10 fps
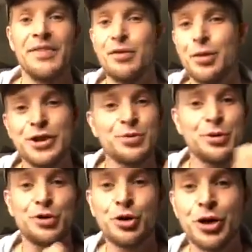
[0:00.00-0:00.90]
Everybody's
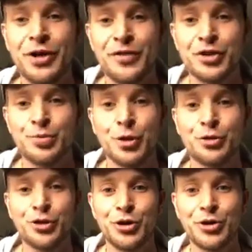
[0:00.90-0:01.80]
been talking of the
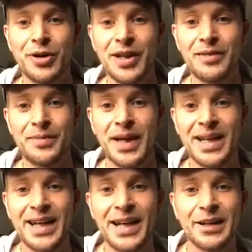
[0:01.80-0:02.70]
small talk, right?
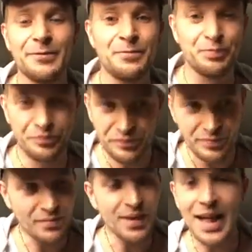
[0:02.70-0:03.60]
Hey, Caitlin.
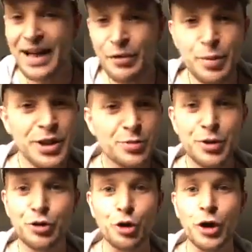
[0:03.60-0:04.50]
Everybody's
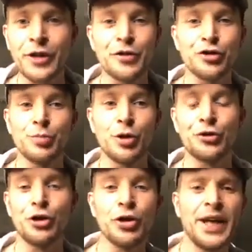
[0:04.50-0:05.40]
been talking of the
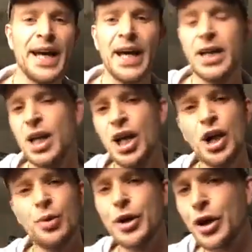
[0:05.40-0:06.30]
small talk. Yeah, I
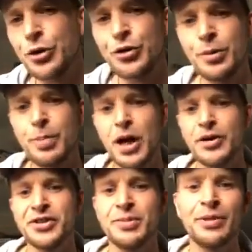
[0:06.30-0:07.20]
want to go to the
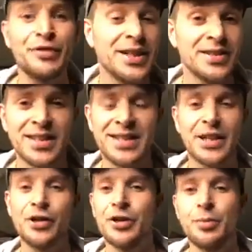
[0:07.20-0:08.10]
bar and see my friends and this,
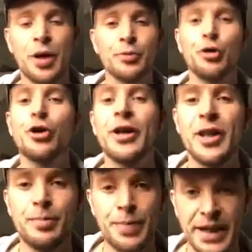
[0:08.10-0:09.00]
that and the other. But I'm
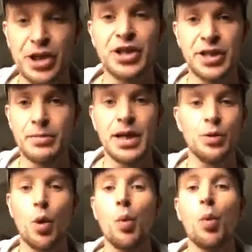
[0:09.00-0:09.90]
talking of the bigger shit,
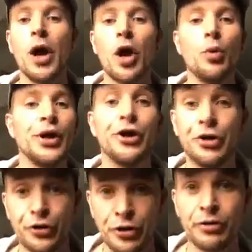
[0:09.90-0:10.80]
man. What are we
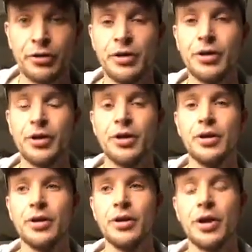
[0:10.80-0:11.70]
going to do?
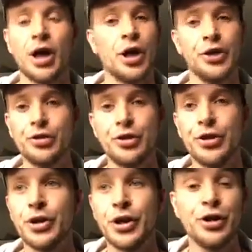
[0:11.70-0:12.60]
Are you
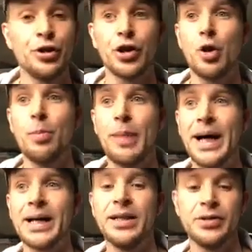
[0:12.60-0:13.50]
gonna go
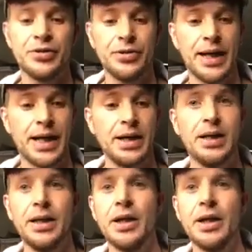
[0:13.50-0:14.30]
back to that?